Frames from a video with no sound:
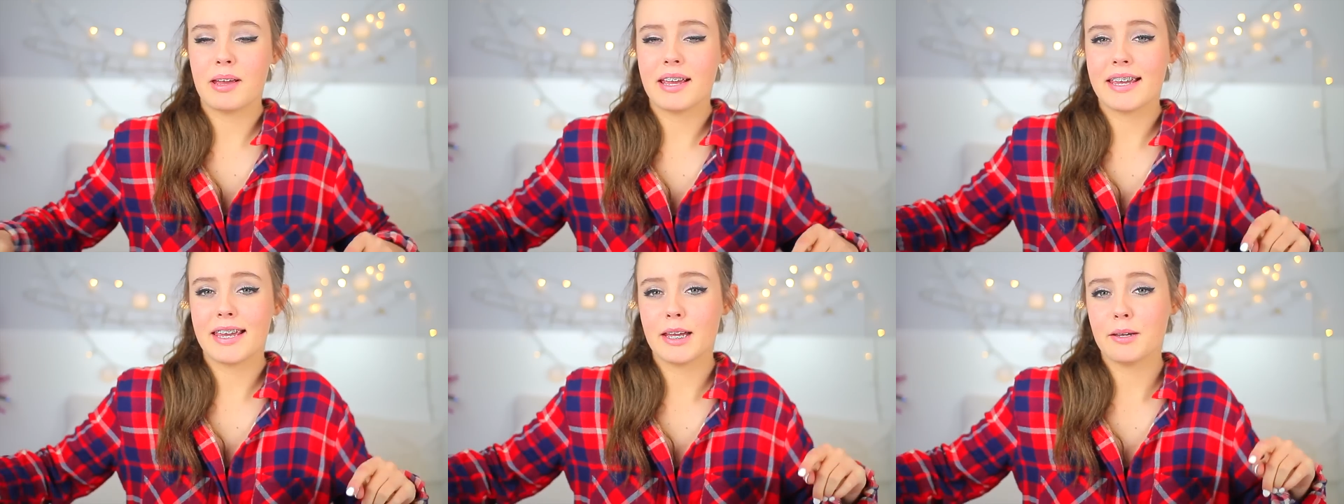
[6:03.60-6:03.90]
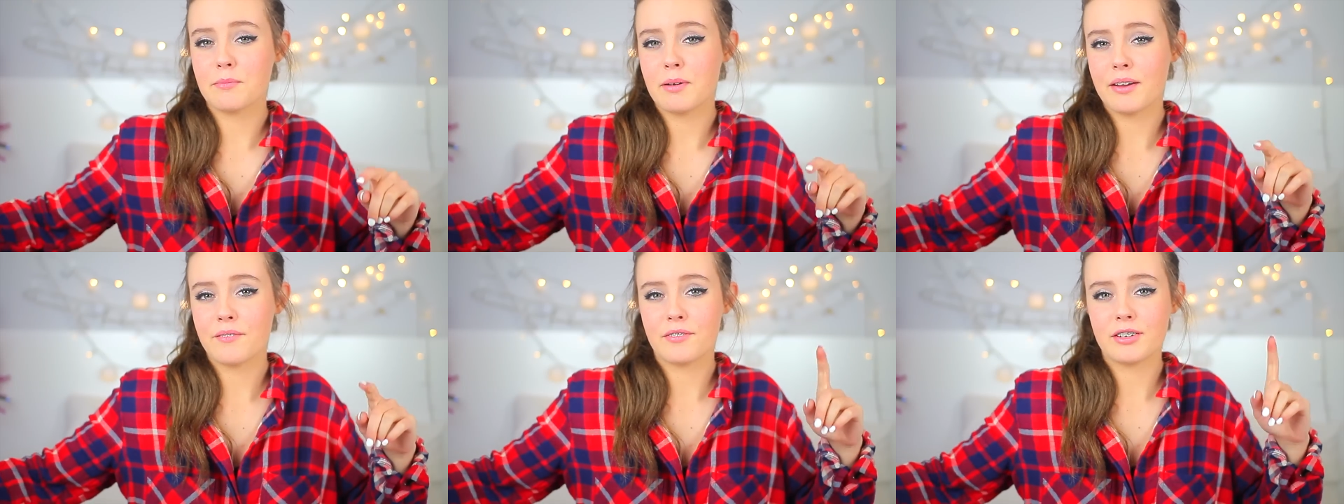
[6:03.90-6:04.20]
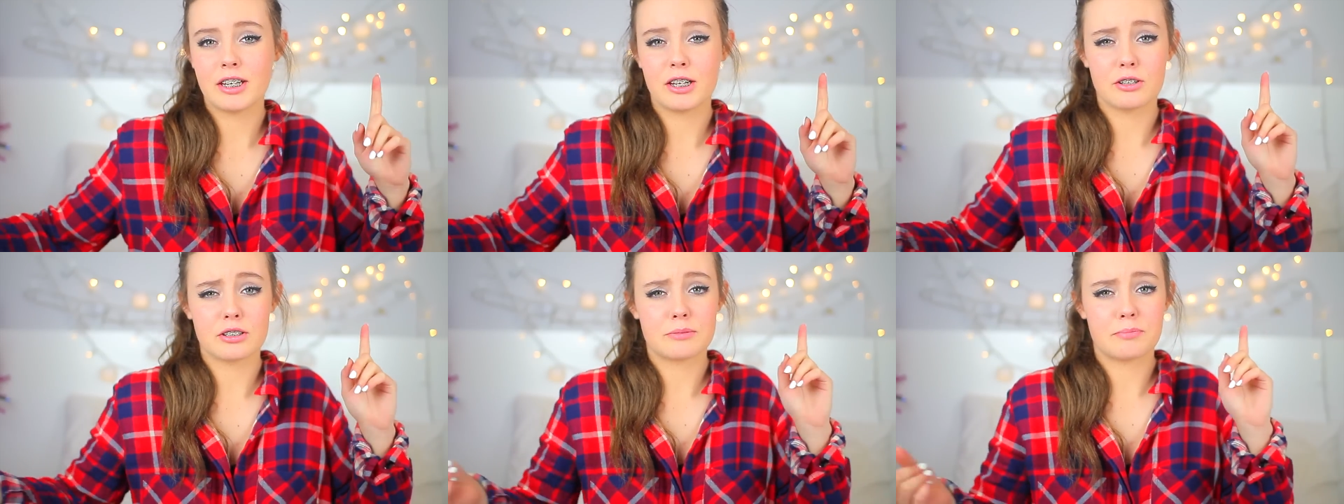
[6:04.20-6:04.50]
making my
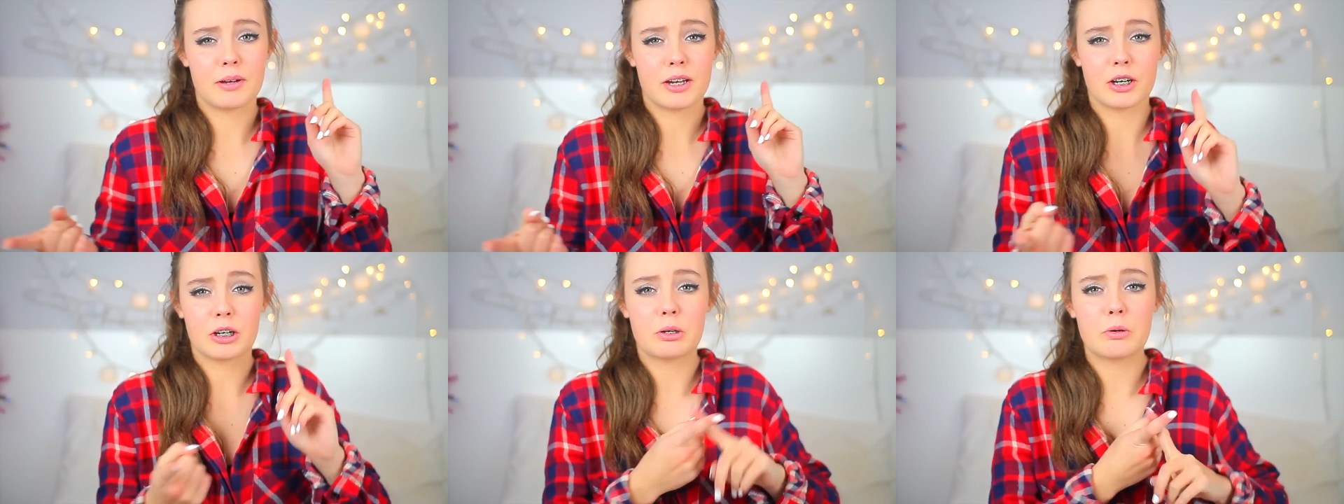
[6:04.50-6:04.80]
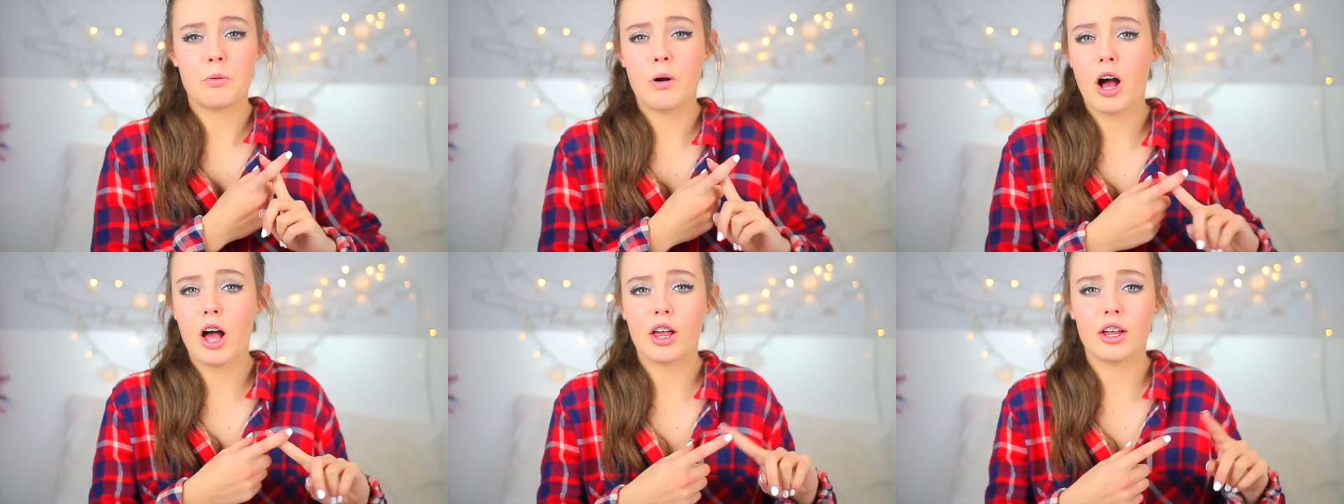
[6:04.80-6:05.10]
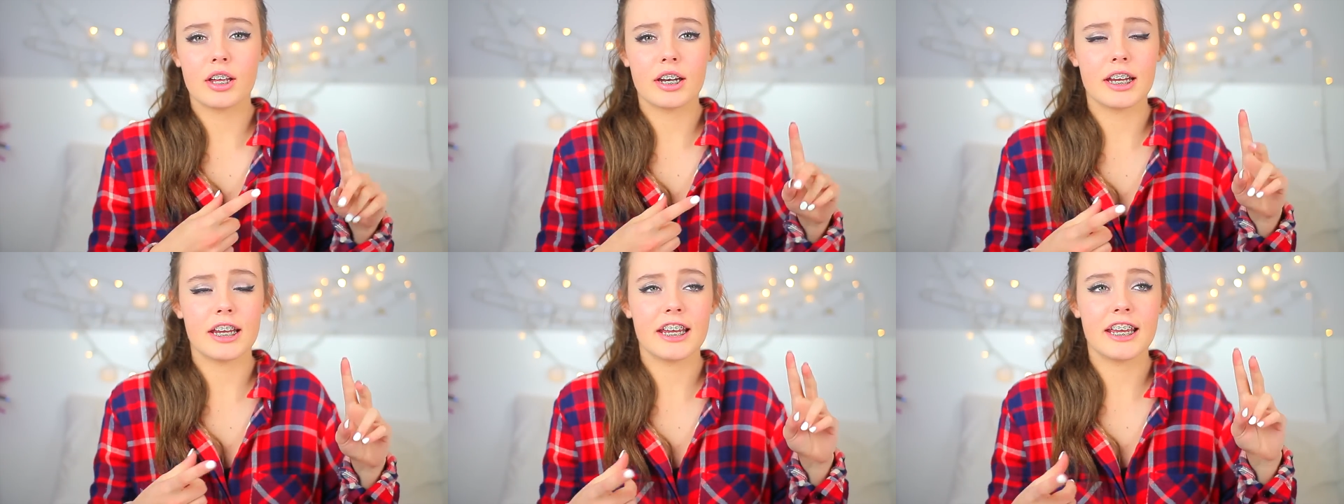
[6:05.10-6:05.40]
videos better
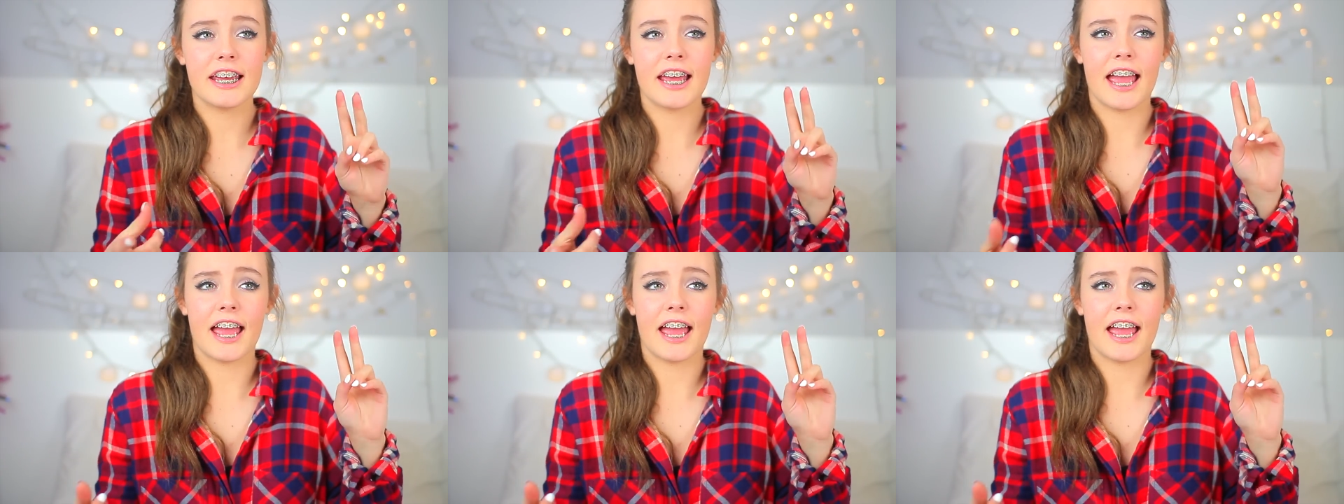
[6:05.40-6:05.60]
quality,